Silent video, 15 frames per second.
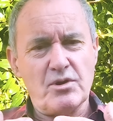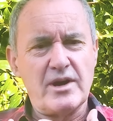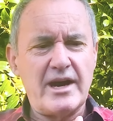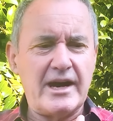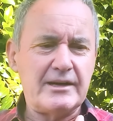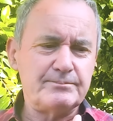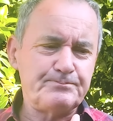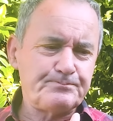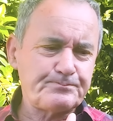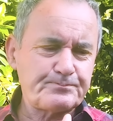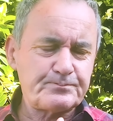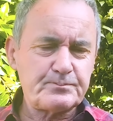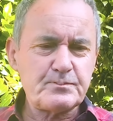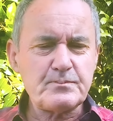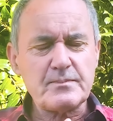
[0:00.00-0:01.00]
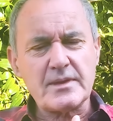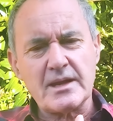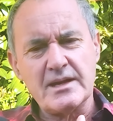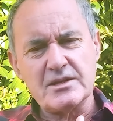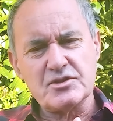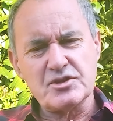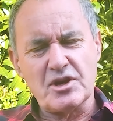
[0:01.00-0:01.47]
hour.
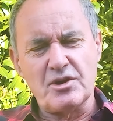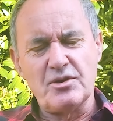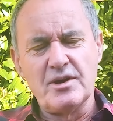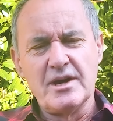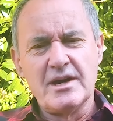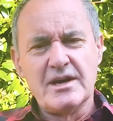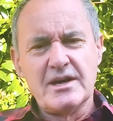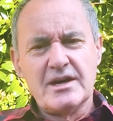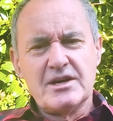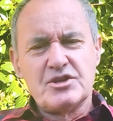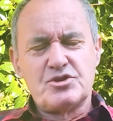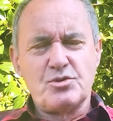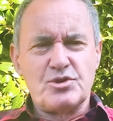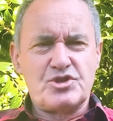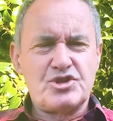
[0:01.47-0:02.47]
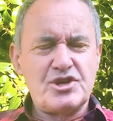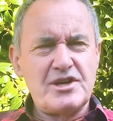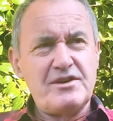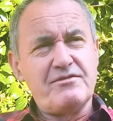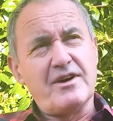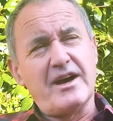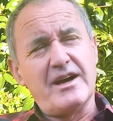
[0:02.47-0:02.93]
And so to
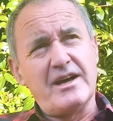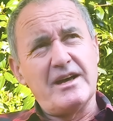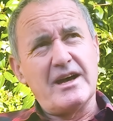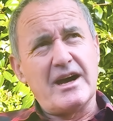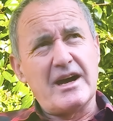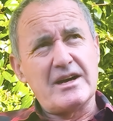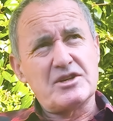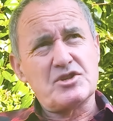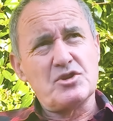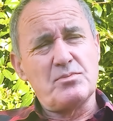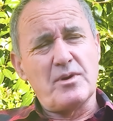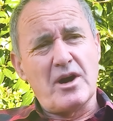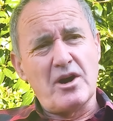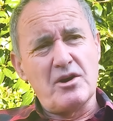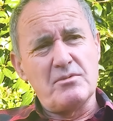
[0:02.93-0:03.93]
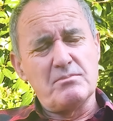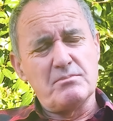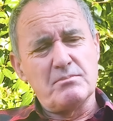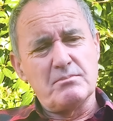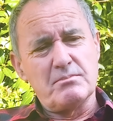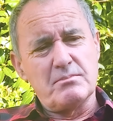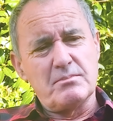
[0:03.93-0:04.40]
achieve a super
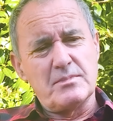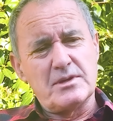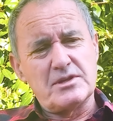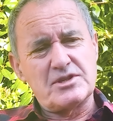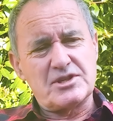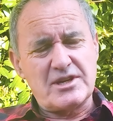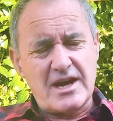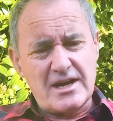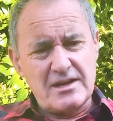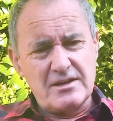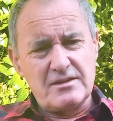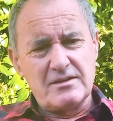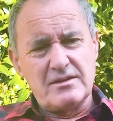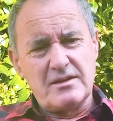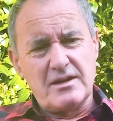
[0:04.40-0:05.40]
home standard